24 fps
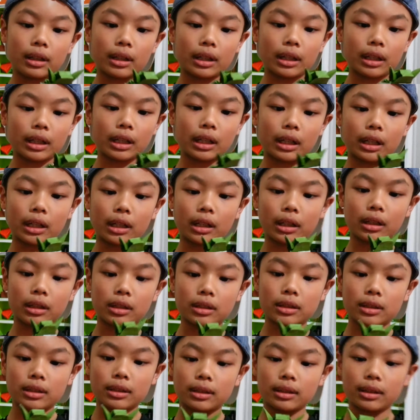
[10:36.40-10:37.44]
and
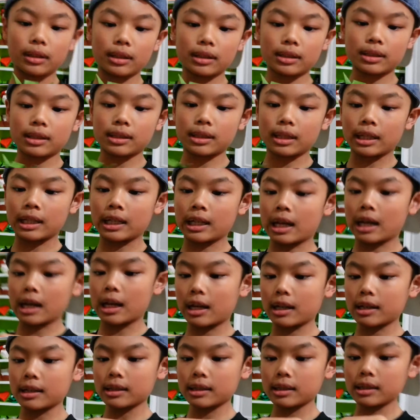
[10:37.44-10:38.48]
this is his
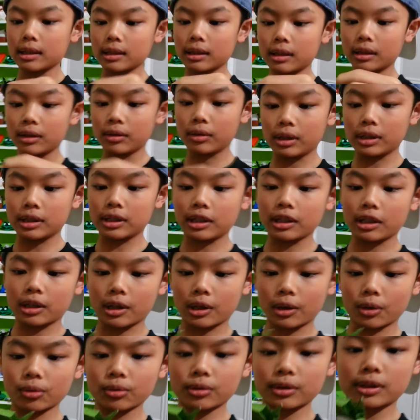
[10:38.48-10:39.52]
hand. He's in a
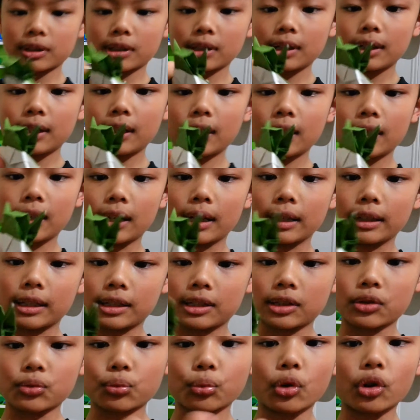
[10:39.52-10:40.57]
coat, and that's
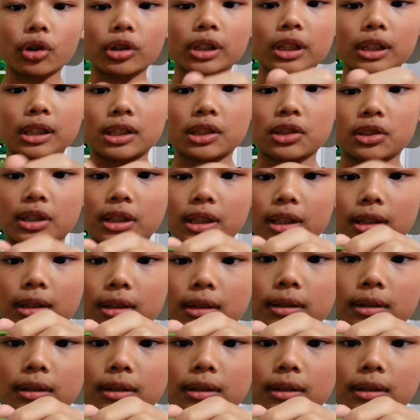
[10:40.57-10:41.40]
his walking stick.